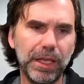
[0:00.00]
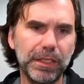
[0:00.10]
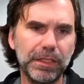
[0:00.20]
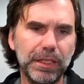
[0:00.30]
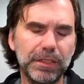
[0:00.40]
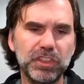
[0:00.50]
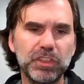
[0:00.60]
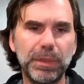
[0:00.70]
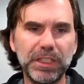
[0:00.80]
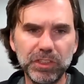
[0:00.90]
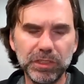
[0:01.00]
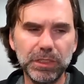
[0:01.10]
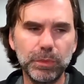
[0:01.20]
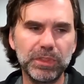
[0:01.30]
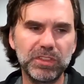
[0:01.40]
And
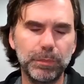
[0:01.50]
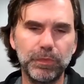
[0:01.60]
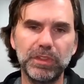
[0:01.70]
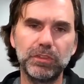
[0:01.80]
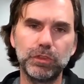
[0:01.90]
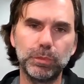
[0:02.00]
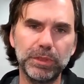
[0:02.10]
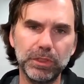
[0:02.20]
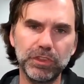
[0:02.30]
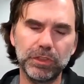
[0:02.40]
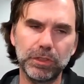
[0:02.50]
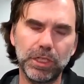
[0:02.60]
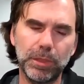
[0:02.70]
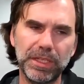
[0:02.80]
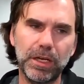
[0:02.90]
especially with some of these new bills that are
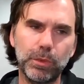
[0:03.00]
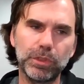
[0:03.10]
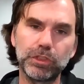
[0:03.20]
coming out,